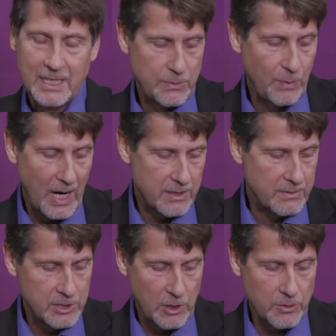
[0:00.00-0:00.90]
it's, we
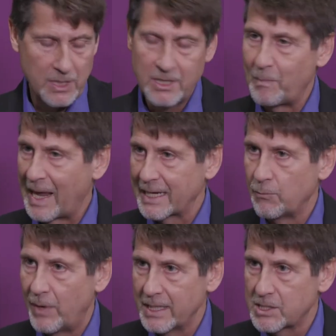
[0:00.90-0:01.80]
had chosen a black
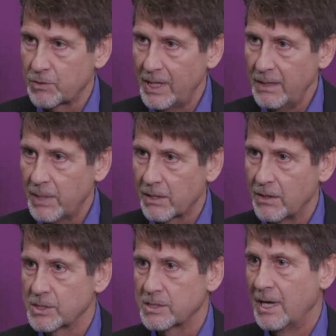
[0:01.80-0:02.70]
and white screen
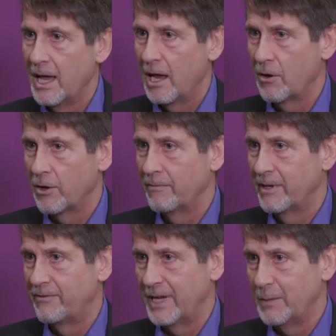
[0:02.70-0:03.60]
because a lot
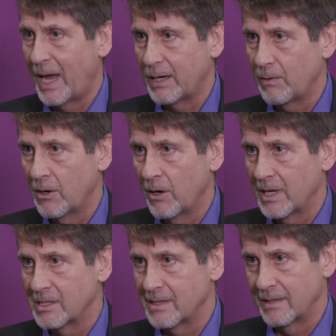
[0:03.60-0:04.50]
of the feedback we
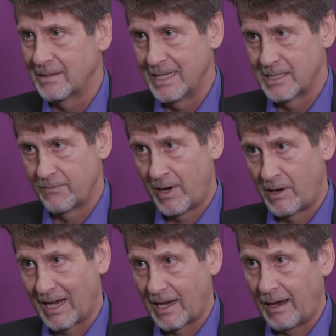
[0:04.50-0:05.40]
got is that these
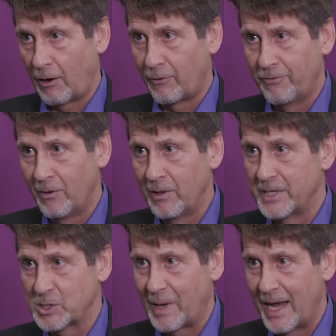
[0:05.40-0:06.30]
very colorful
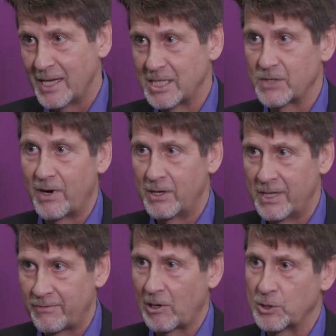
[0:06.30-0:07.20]
displays is very
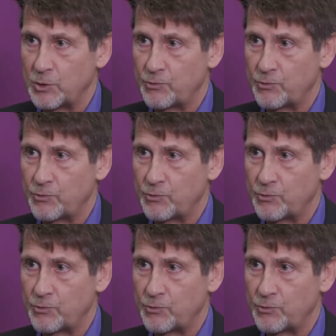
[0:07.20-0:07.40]
difficult to